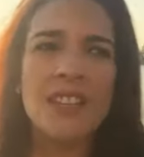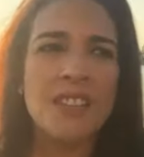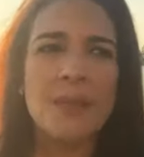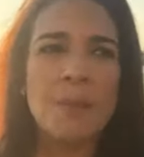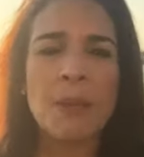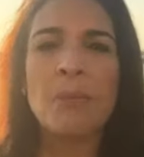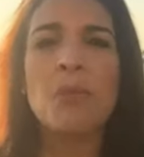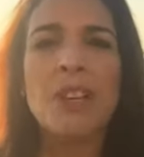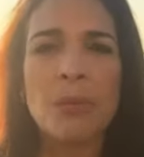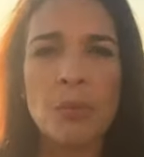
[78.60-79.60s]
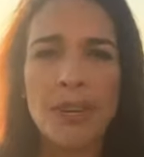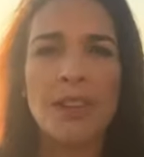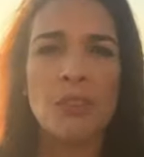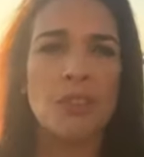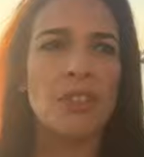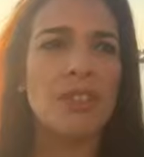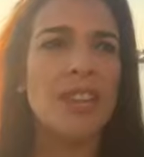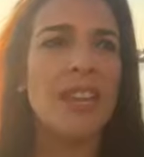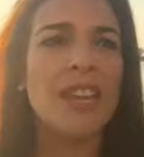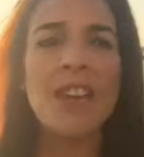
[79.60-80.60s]
the people around us
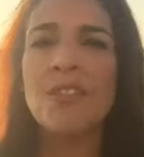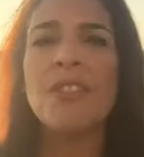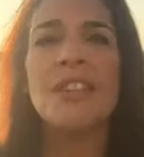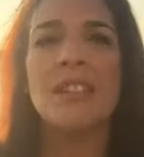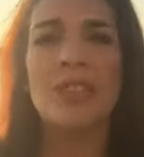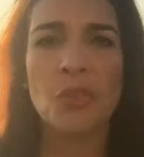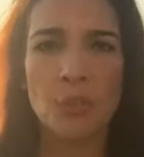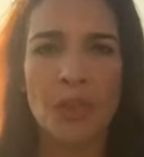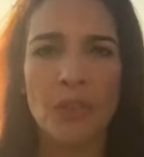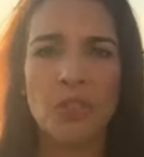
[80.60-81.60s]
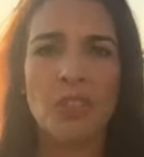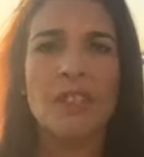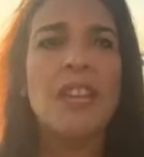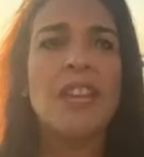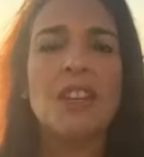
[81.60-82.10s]
and everything that surrounds us